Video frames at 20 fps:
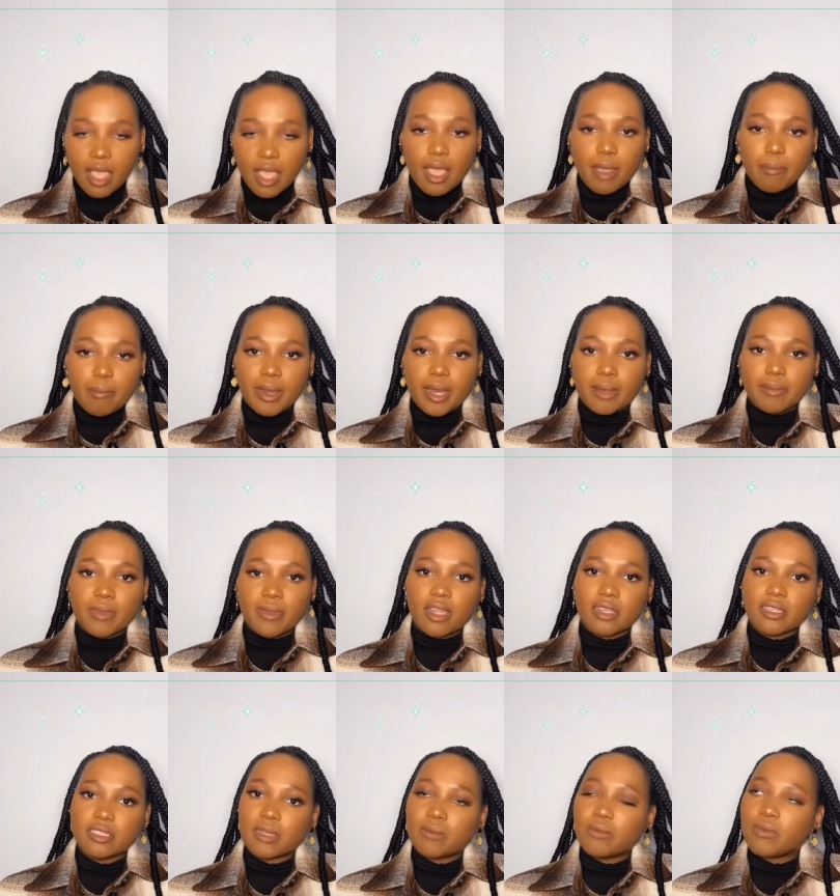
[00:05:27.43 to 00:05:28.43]
But I'm not
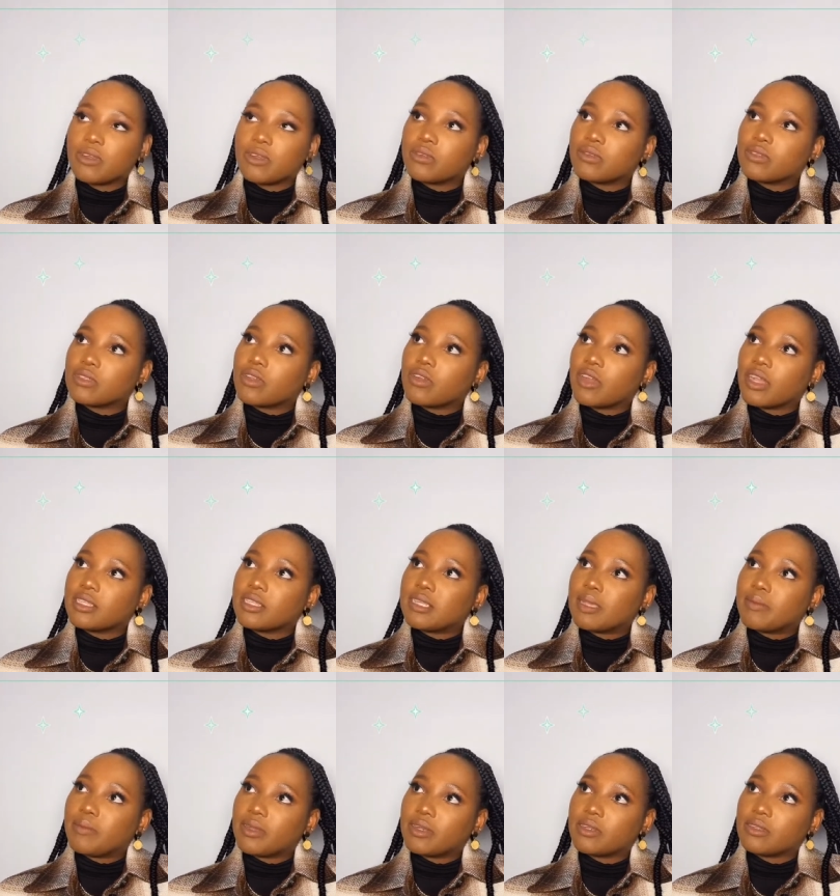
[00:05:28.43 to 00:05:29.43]
someone who's crazy
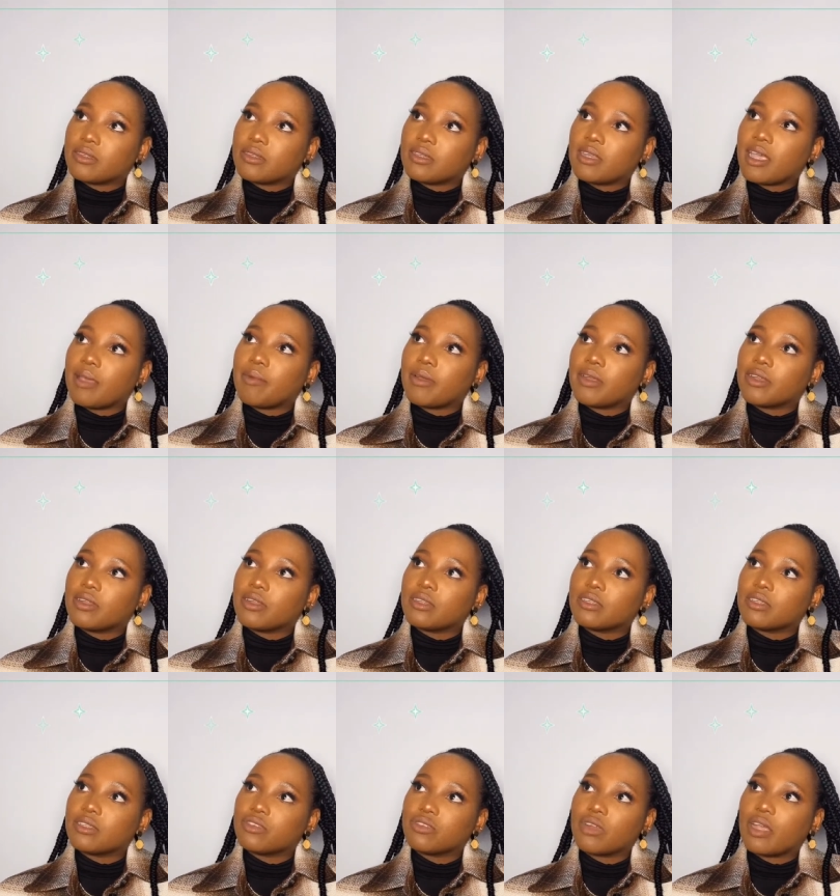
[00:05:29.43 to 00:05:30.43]
about about
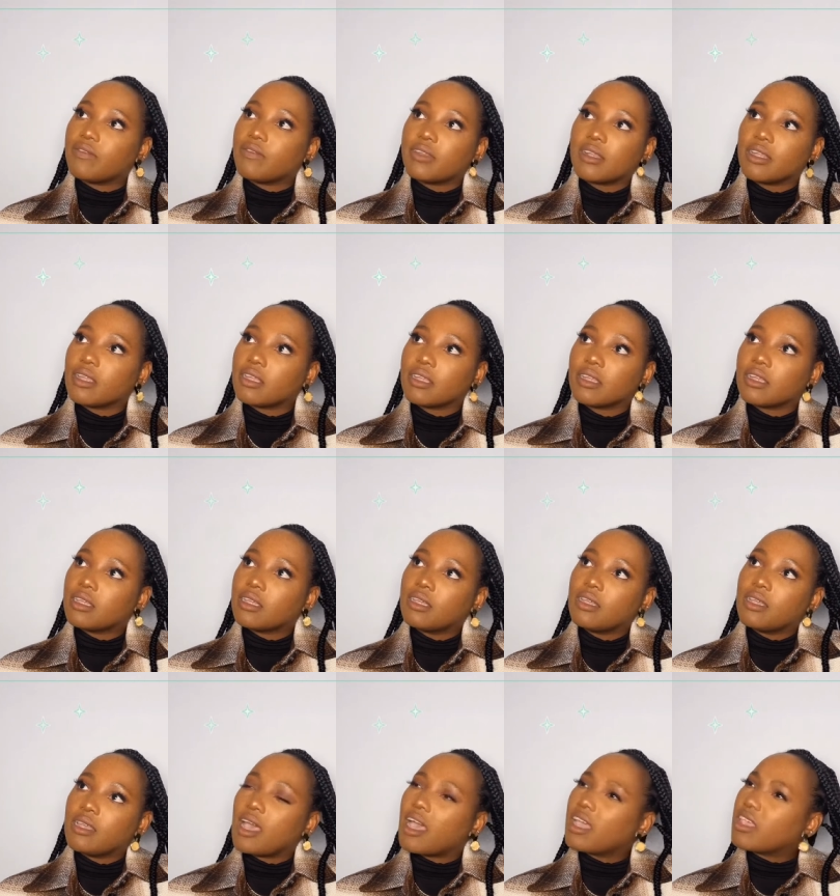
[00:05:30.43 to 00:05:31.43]
traveling.
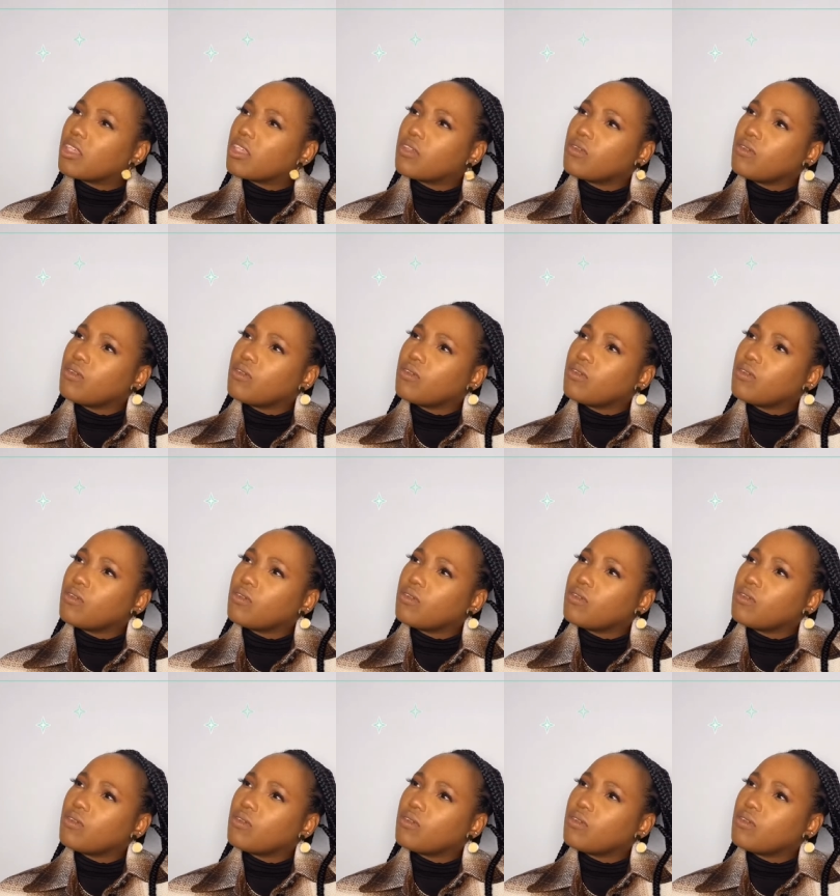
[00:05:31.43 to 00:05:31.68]
Are you?